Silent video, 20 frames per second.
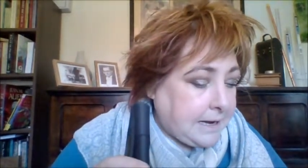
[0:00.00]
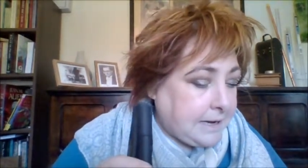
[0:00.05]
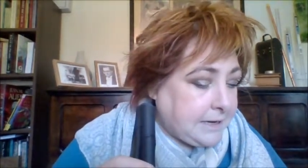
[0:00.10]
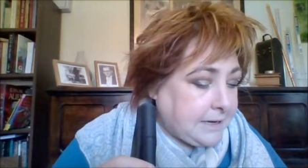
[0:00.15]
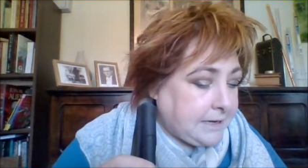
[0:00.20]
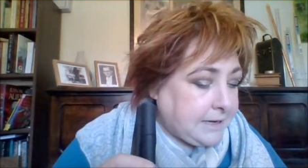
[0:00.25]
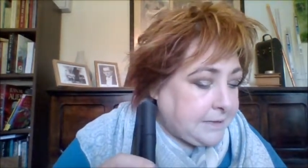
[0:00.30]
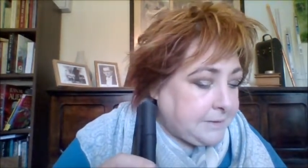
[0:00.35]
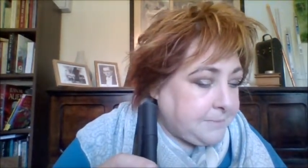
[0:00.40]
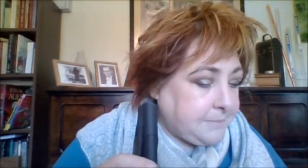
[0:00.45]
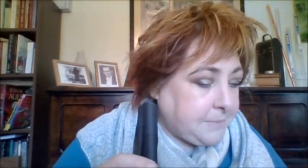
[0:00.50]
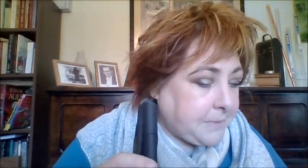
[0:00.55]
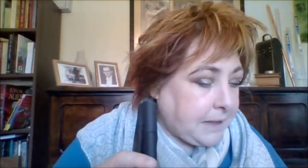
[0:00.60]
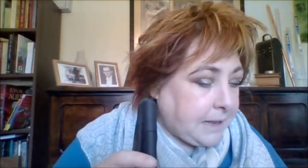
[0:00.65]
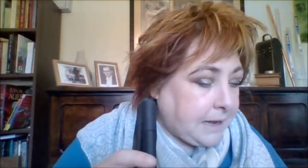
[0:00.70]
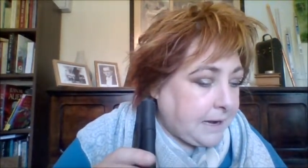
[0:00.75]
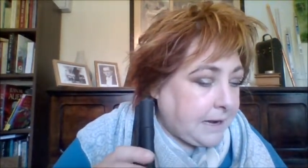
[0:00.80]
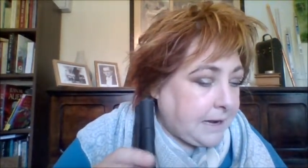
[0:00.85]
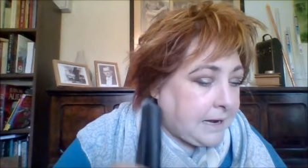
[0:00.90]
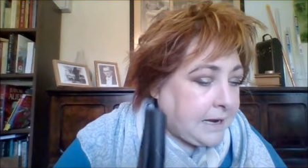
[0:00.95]
our
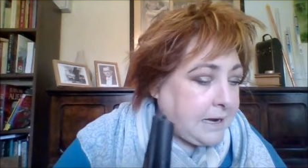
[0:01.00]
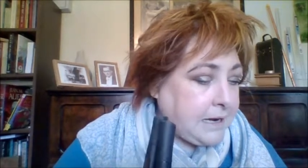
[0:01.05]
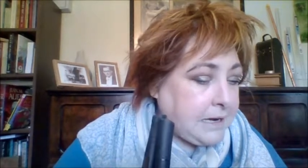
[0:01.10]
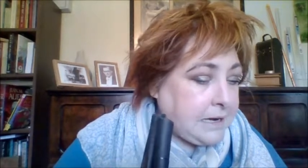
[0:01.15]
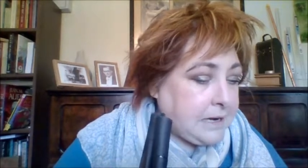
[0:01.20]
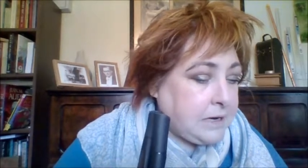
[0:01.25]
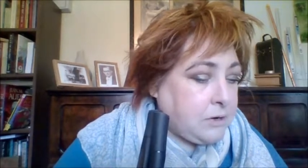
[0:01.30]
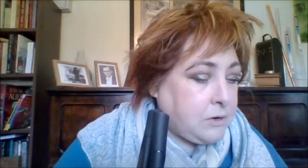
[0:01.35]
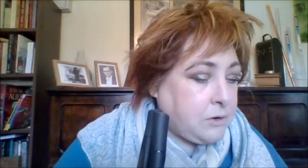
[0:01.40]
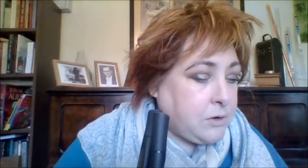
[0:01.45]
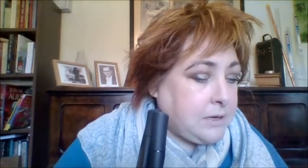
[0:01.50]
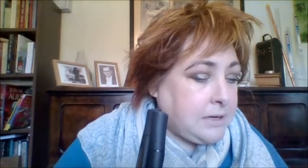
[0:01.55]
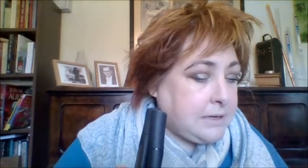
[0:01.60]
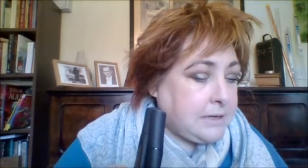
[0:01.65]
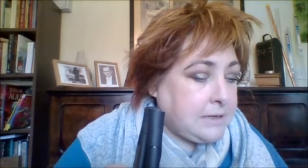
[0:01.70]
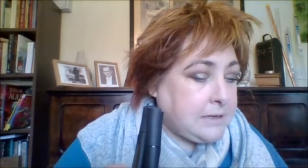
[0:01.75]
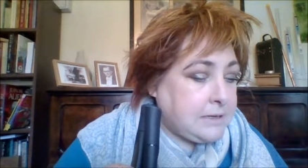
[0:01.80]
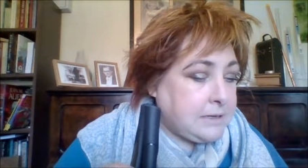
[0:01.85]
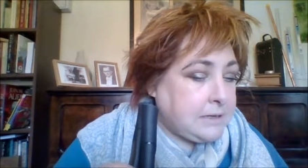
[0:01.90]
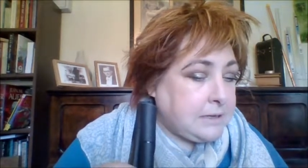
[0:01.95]

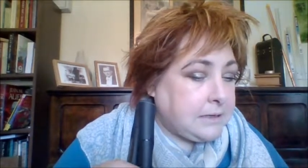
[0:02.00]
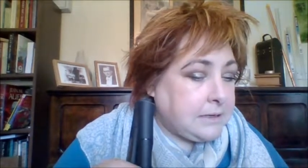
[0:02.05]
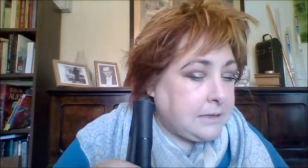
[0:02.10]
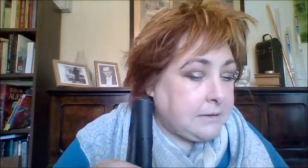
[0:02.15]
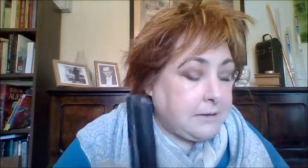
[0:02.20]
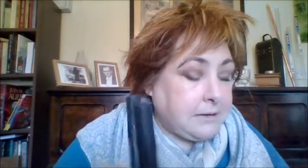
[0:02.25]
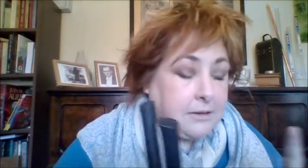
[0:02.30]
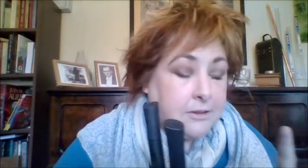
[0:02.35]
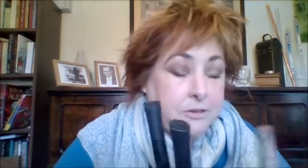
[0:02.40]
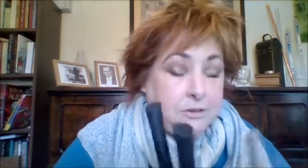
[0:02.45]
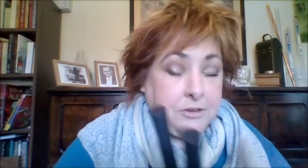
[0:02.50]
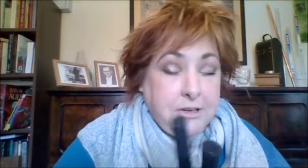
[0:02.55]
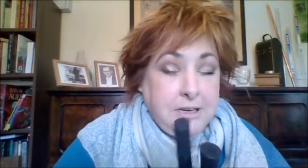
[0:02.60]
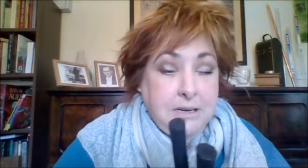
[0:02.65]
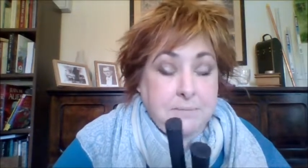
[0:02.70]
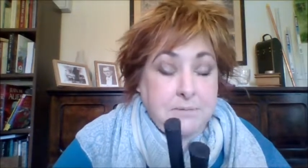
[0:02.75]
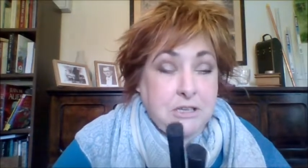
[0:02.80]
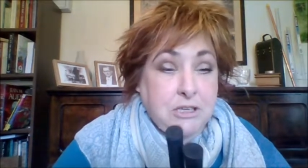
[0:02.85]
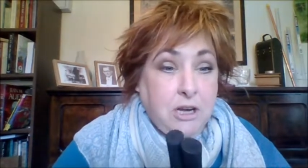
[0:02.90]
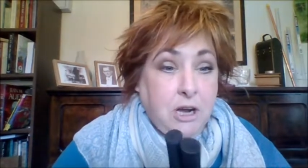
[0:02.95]

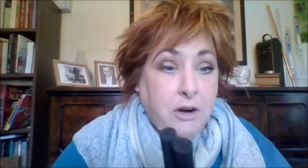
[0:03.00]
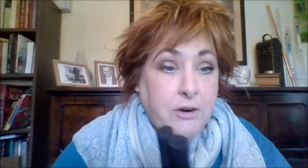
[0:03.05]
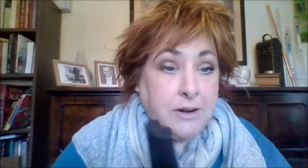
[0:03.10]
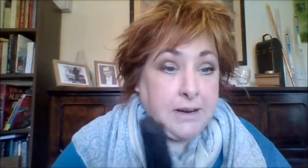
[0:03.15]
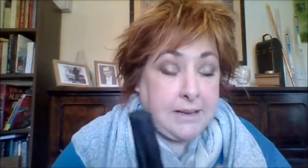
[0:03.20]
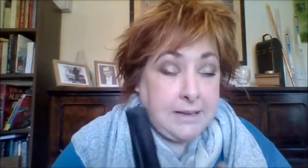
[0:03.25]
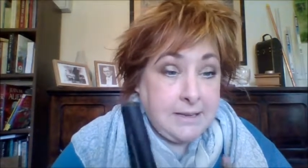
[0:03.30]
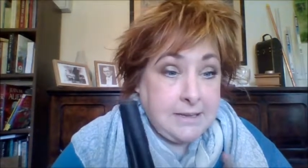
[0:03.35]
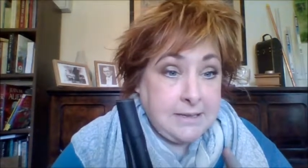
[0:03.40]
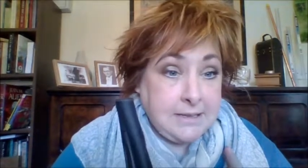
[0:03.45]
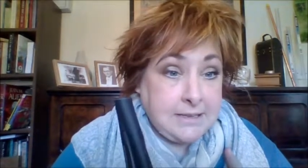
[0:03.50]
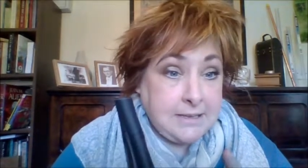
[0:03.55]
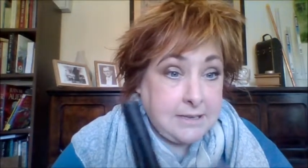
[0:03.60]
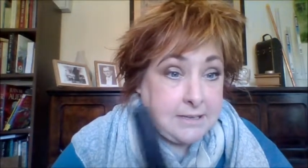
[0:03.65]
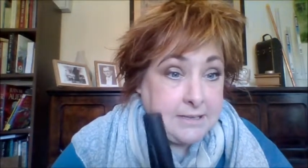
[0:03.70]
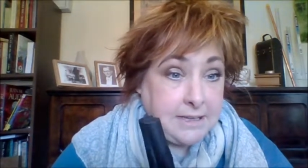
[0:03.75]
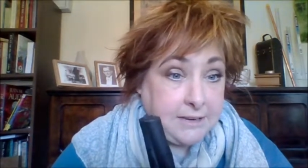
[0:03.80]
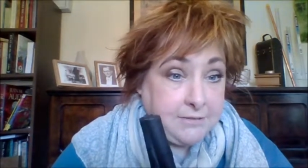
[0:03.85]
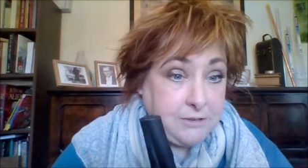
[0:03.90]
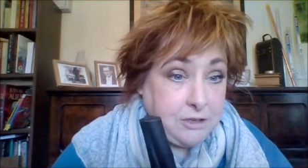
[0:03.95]
3D mascara
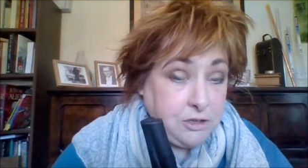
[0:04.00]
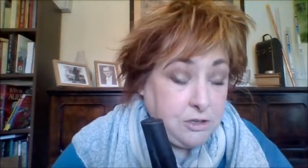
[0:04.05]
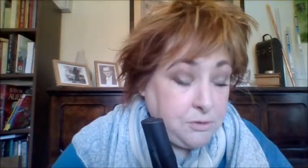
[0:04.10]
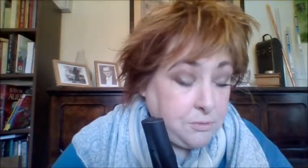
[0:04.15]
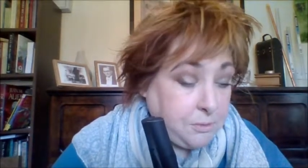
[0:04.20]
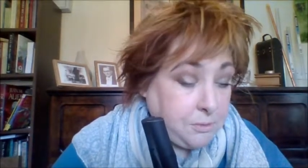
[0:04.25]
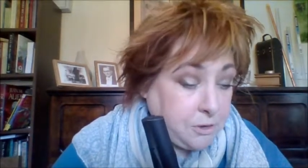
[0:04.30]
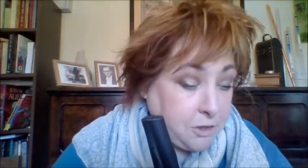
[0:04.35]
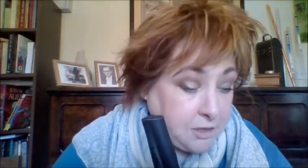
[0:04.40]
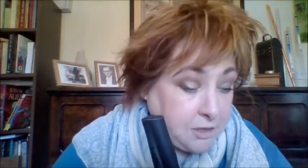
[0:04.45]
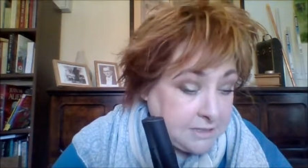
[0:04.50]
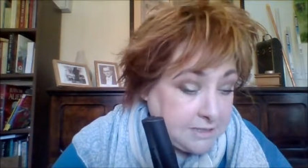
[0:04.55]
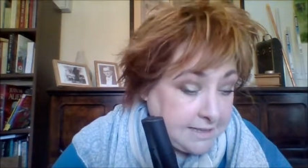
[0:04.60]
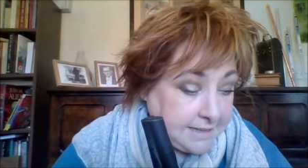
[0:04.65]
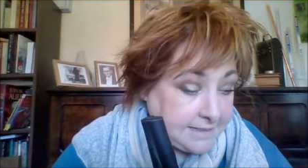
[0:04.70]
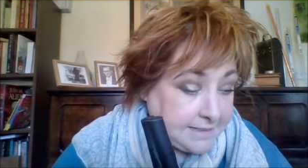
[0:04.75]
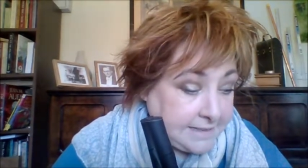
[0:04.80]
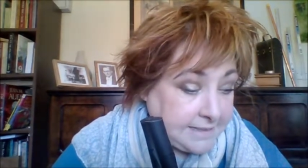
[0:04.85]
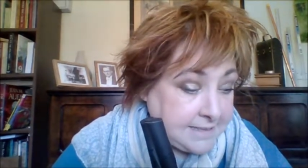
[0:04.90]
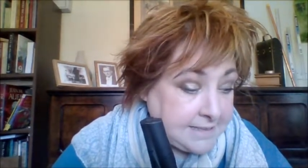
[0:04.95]
is safe to use with
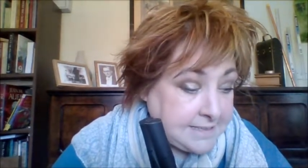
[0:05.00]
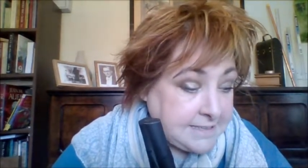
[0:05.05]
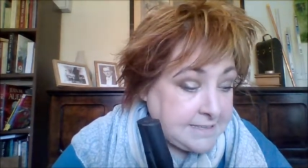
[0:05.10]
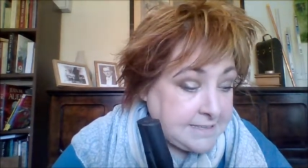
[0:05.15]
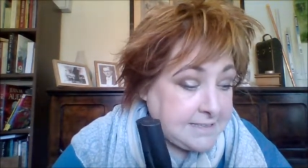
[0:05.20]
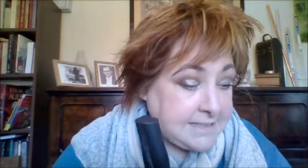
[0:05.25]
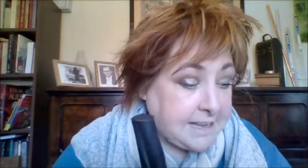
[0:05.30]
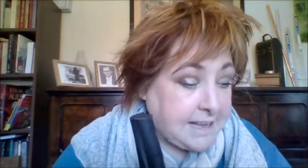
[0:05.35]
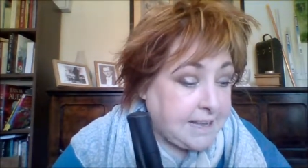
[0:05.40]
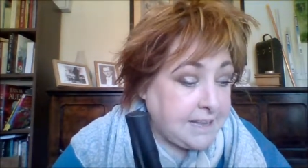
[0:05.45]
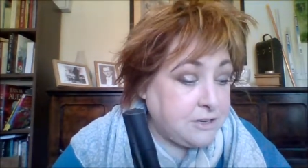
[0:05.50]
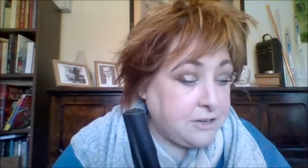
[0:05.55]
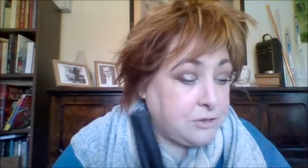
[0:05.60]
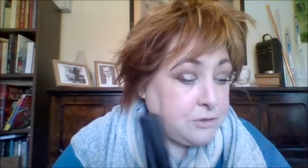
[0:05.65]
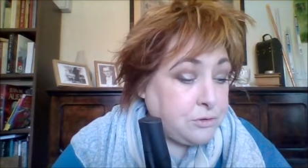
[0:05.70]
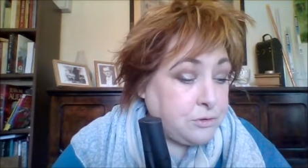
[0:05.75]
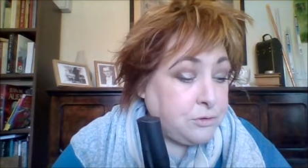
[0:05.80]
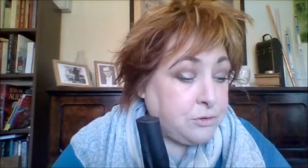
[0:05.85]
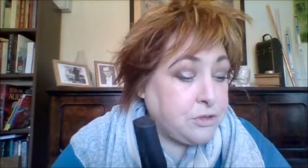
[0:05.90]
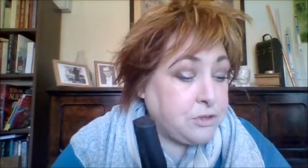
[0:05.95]
contact lenses, and
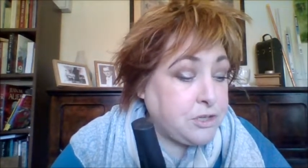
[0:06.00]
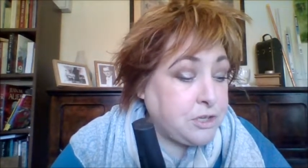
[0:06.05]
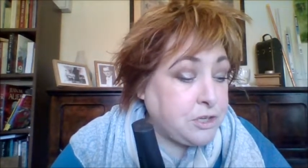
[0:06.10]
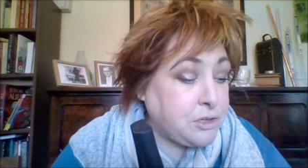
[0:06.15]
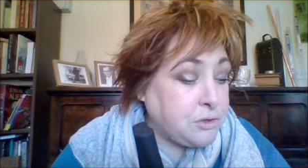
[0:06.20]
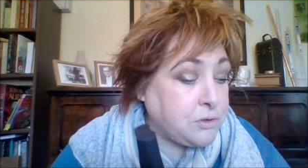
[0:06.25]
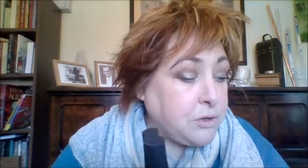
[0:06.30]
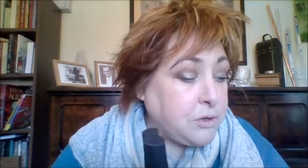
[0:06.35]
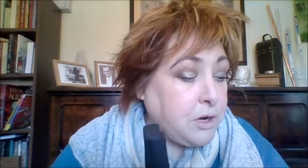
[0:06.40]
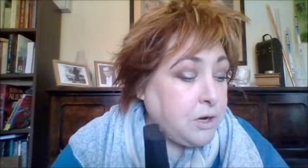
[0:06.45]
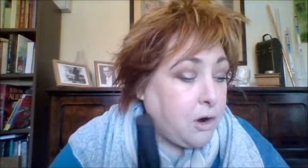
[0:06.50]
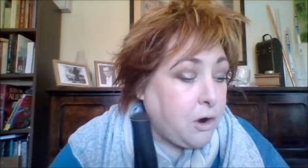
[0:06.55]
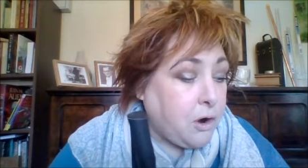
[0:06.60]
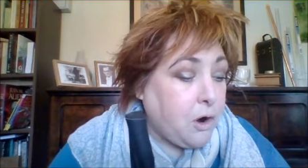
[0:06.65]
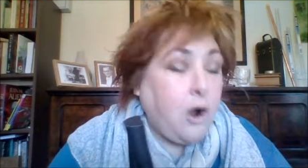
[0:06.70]
it's also